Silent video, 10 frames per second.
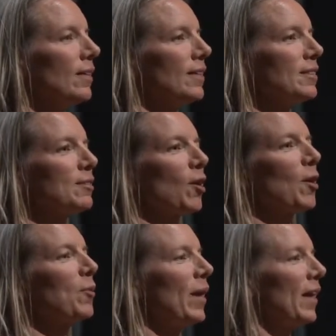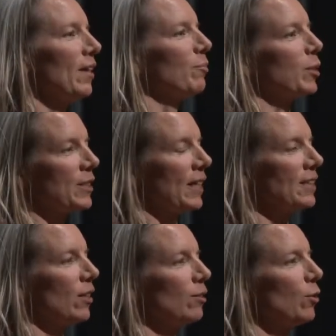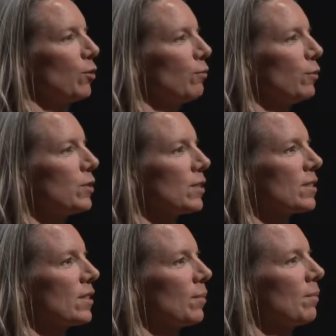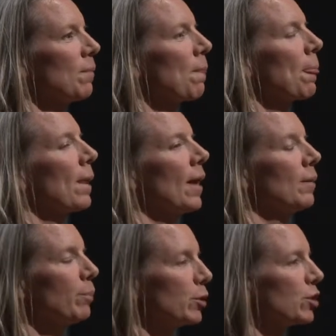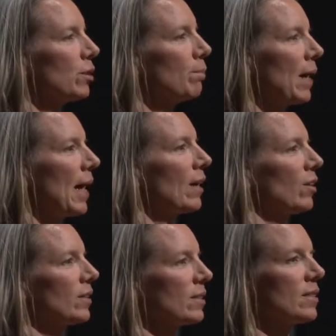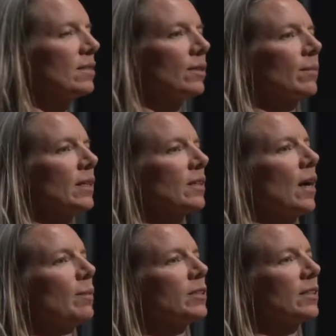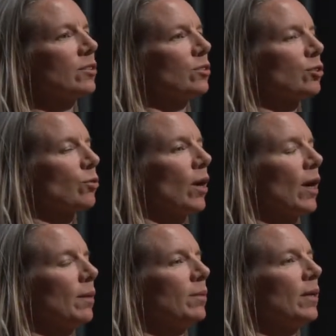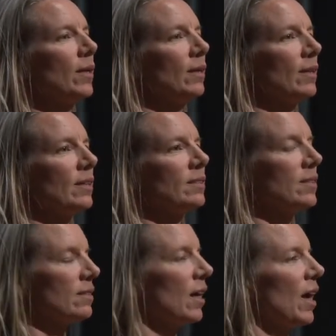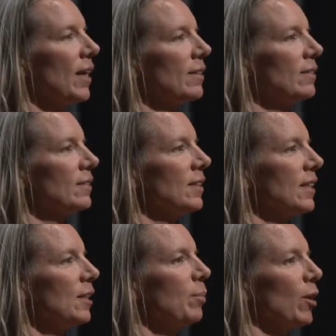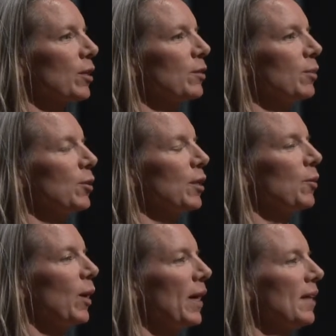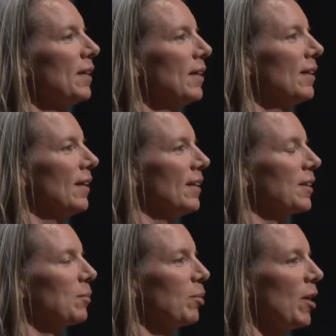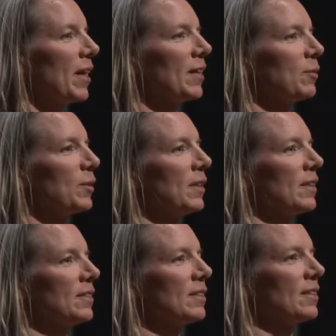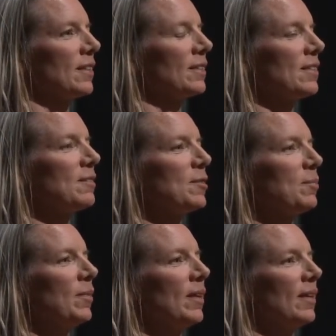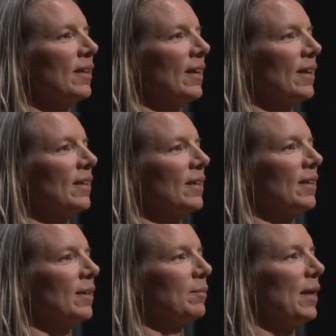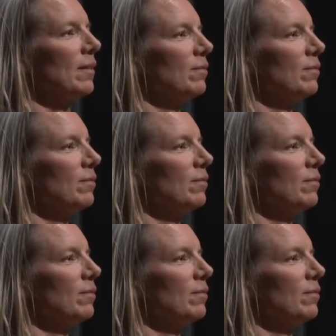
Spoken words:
This is our way of protecting our local food system and pushing back on the system that Thomas has described that is designed to keep our community quiet and compliant with the existing system and